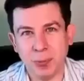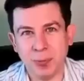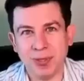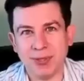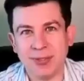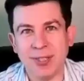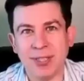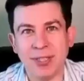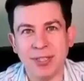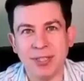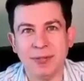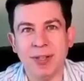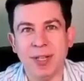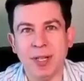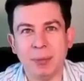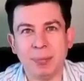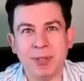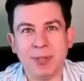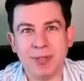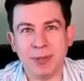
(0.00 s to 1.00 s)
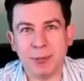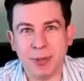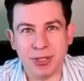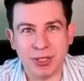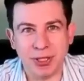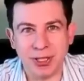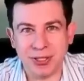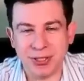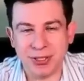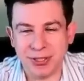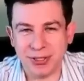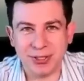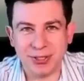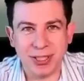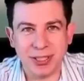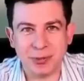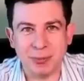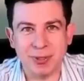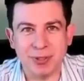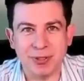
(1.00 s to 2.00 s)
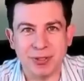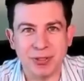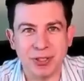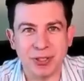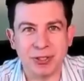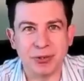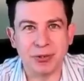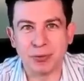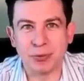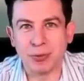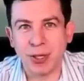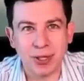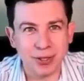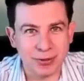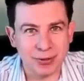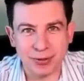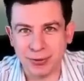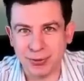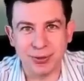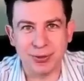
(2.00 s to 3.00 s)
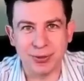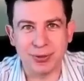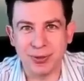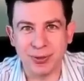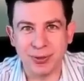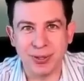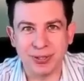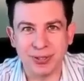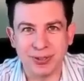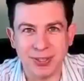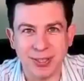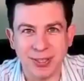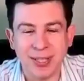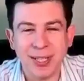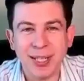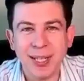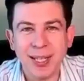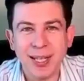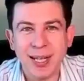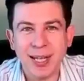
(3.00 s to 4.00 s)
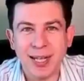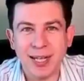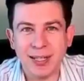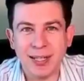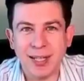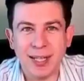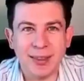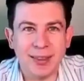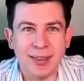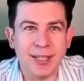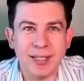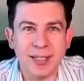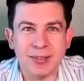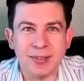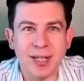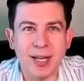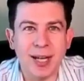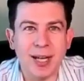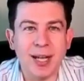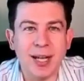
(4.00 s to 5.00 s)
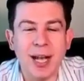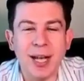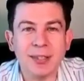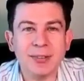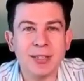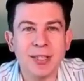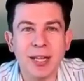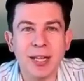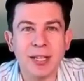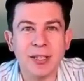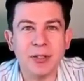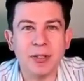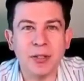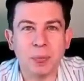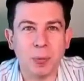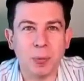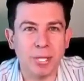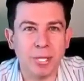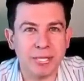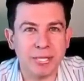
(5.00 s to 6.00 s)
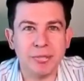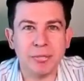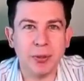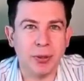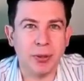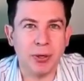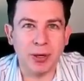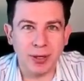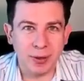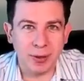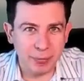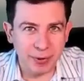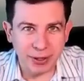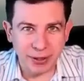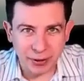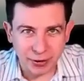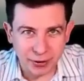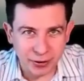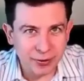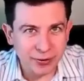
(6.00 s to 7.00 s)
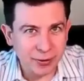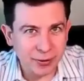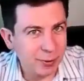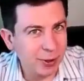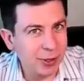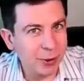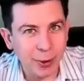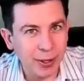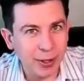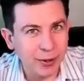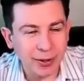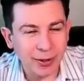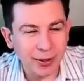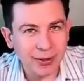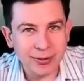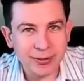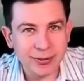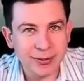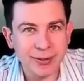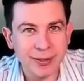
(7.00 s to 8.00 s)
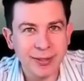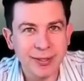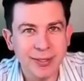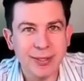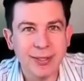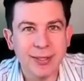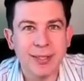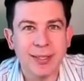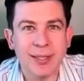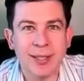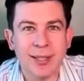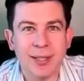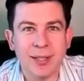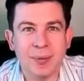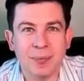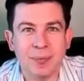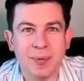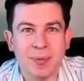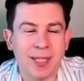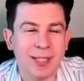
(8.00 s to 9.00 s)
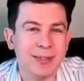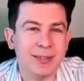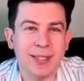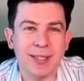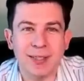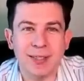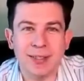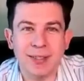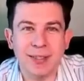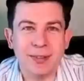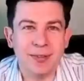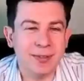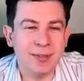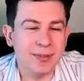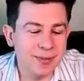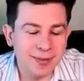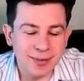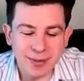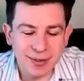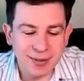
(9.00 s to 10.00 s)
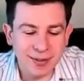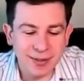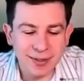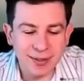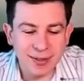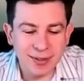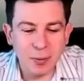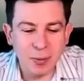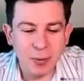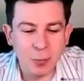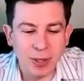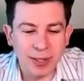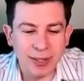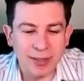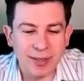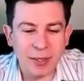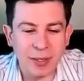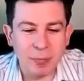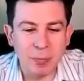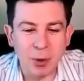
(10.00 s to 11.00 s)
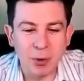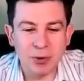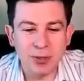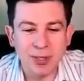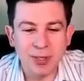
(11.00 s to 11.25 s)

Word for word: sent developed questionnaires and assessments is just the wrong tool to do this. And mm. I, I, think it's a, as likely or more likely to do harm than good, to be quite honest. Hmm. Um, like I said, it, it, well, I think most